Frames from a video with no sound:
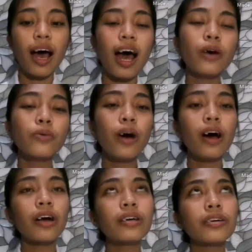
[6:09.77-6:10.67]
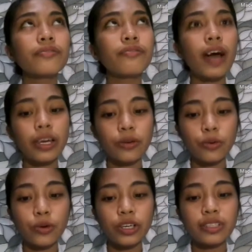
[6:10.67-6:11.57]
how are
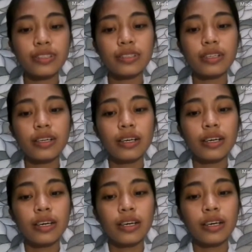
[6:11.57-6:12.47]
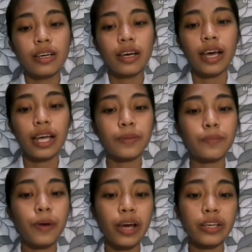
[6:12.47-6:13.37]
viroids
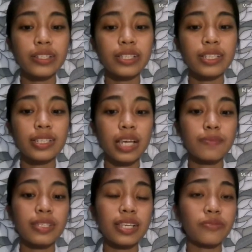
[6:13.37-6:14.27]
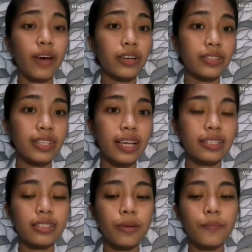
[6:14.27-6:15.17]
and prions the same as
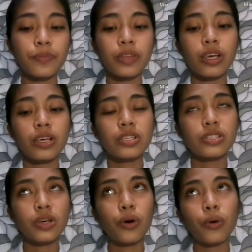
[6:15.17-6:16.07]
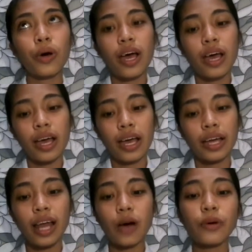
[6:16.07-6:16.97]
viruses? So,
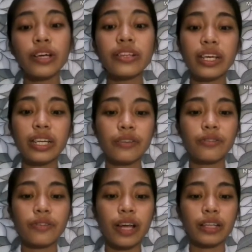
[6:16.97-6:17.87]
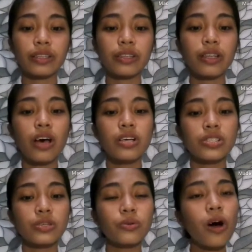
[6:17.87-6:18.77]
and how are they different?
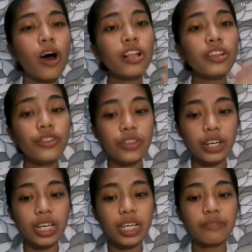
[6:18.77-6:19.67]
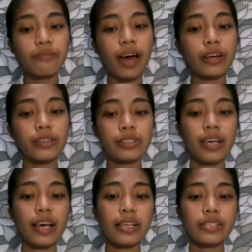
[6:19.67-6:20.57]
So all three
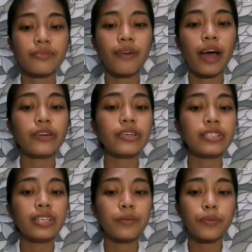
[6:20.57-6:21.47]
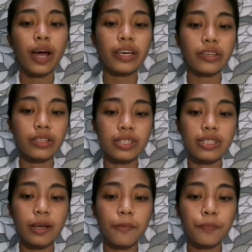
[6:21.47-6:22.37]
viruses, viroids, and
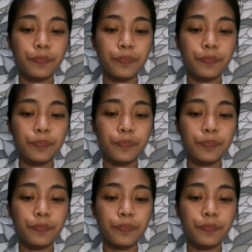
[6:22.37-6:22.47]
prions